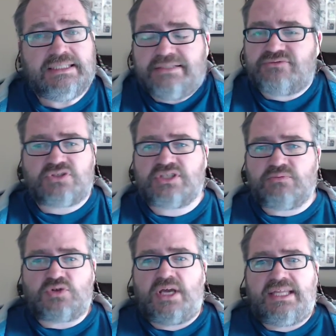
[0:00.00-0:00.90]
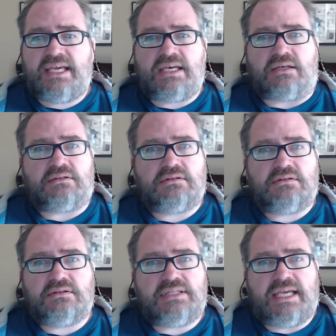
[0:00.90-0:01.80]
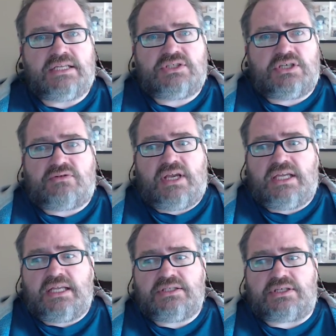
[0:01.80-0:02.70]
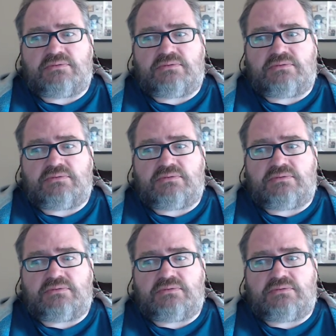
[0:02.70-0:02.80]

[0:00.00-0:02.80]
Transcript: It was right there. The energy created energy.